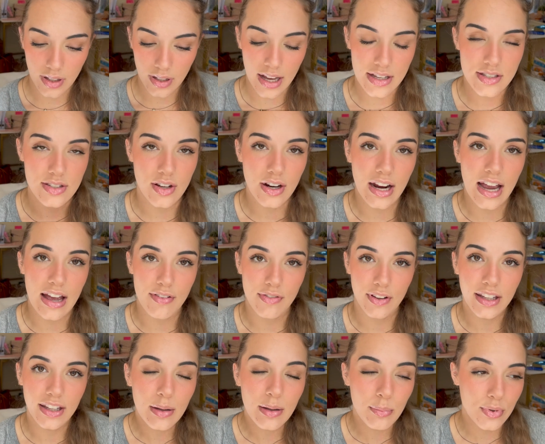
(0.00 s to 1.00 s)
Sorry, I feel
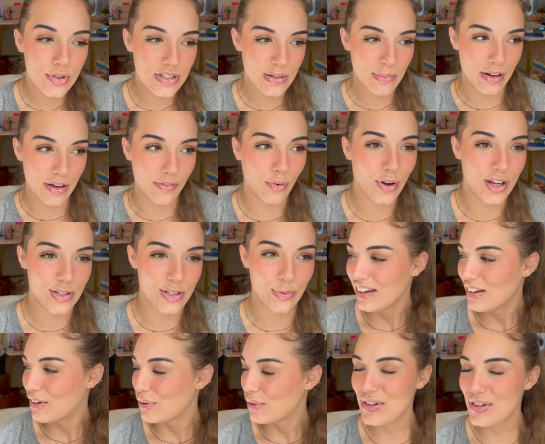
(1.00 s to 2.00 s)
like I'm losing my voice. We
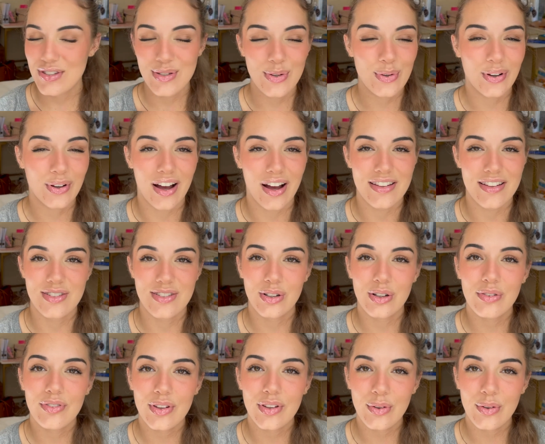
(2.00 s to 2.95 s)
went to a concert over the